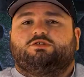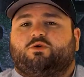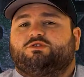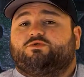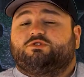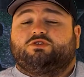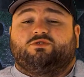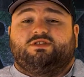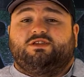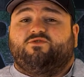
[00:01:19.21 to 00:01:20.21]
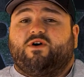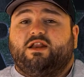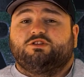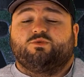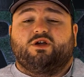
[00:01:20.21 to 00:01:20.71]
So as a result of these
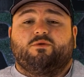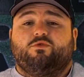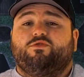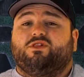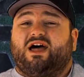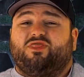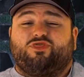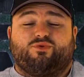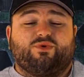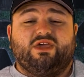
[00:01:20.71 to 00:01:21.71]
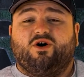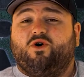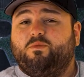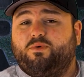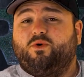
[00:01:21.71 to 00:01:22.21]
findings, we're gonna move the line 3
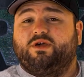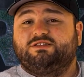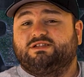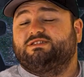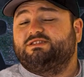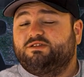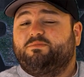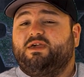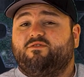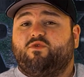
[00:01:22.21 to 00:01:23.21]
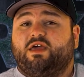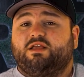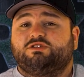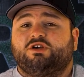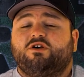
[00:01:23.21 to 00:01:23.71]
whole points, because this is a big
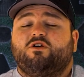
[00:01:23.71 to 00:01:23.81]
advantage.